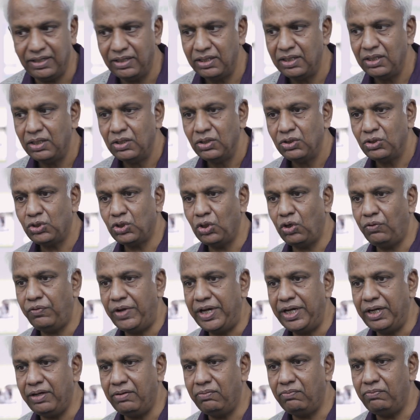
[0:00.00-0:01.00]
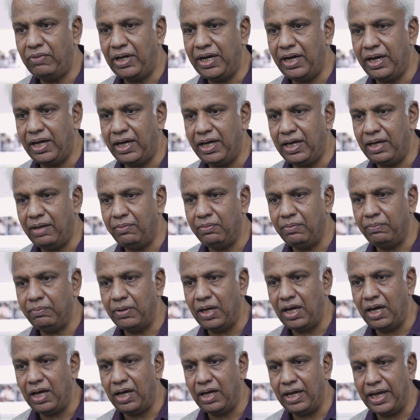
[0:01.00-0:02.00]
So when an
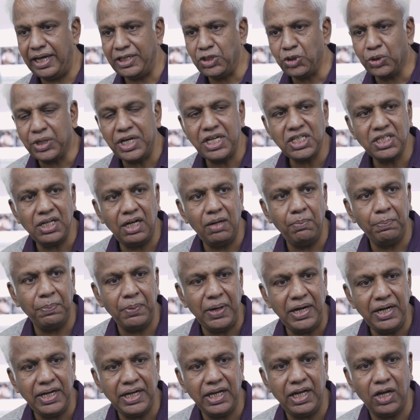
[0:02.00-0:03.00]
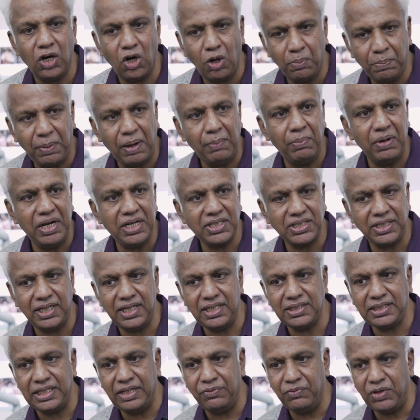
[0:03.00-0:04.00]
educational printer or publisher
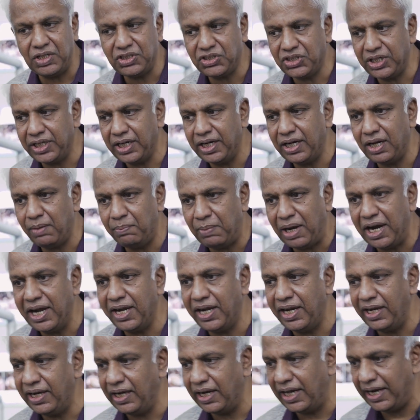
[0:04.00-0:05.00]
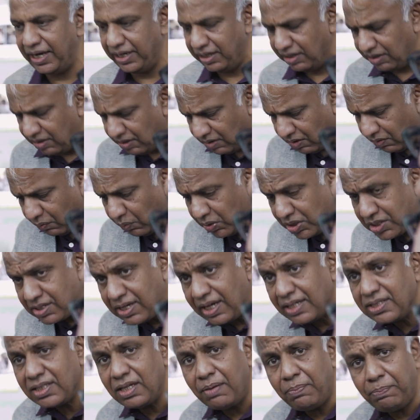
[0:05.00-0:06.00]
is investing in a binding line, which
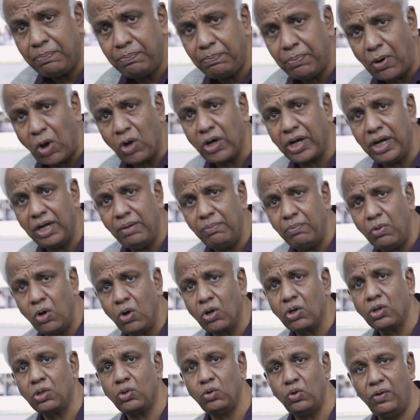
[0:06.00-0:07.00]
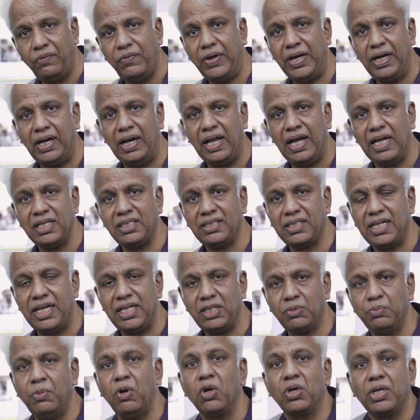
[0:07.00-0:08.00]
does a pocket book to a very large
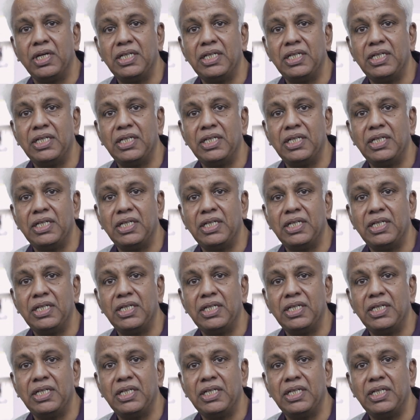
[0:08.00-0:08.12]
size book,